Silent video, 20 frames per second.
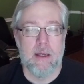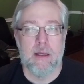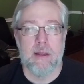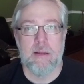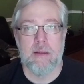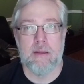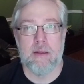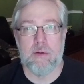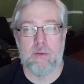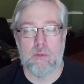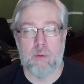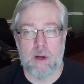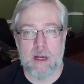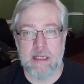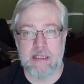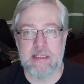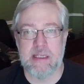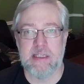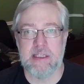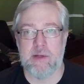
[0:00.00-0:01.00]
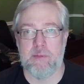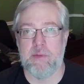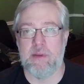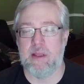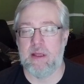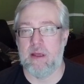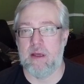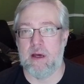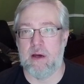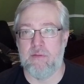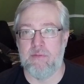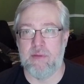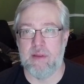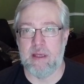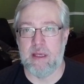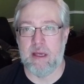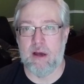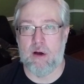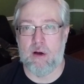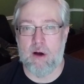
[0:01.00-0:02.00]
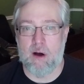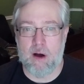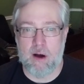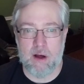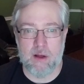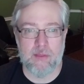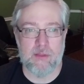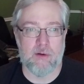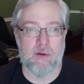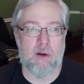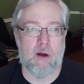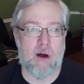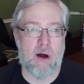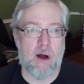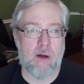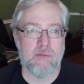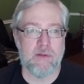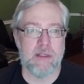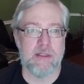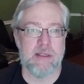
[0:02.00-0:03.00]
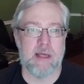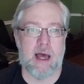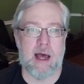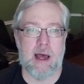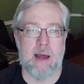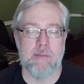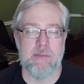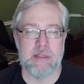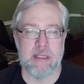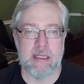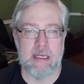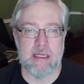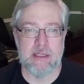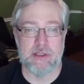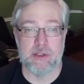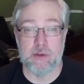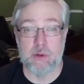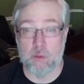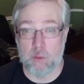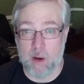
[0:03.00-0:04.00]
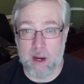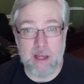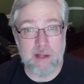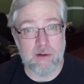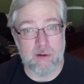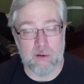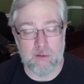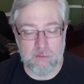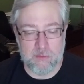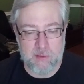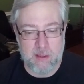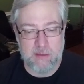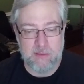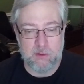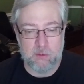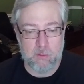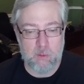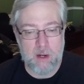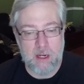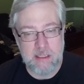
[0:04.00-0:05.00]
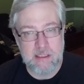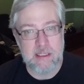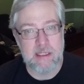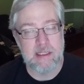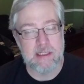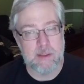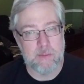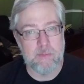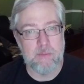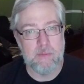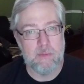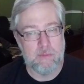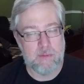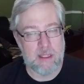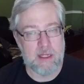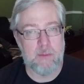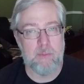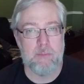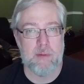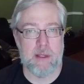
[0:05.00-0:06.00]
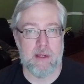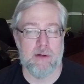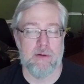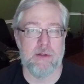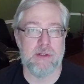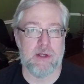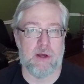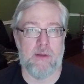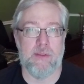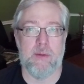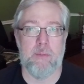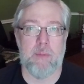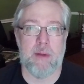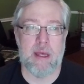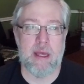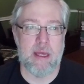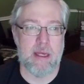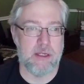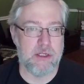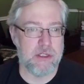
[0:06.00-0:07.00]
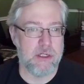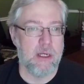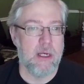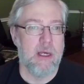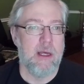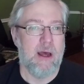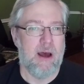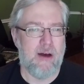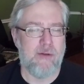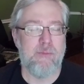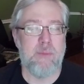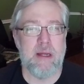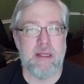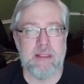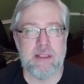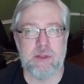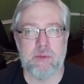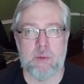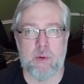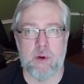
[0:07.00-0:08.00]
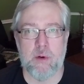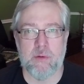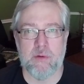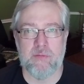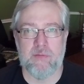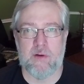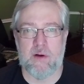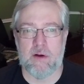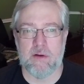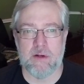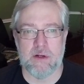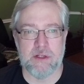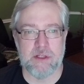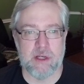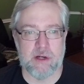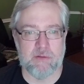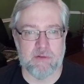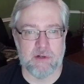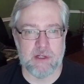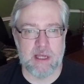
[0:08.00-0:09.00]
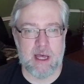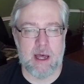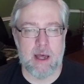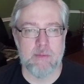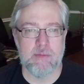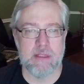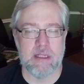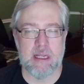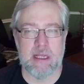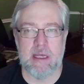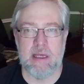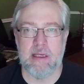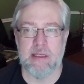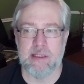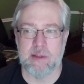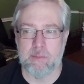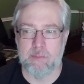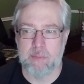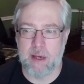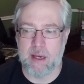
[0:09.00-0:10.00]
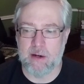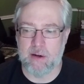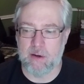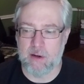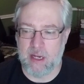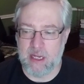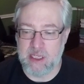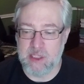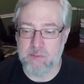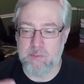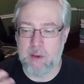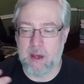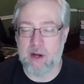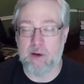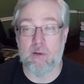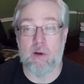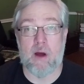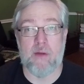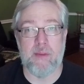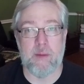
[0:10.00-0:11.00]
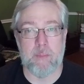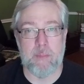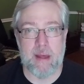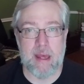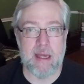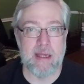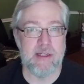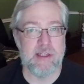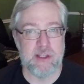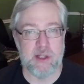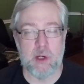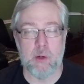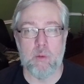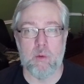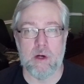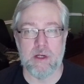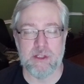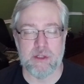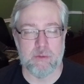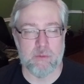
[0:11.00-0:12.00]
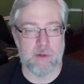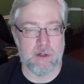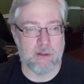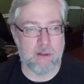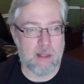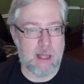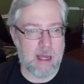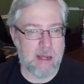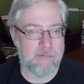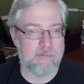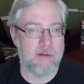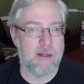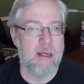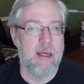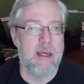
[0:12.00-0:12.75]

the racism of the author oftentimes is greater than the racism that appears on the page. I've made this point with Faulkner several times, that he's better on the page than he was in real life.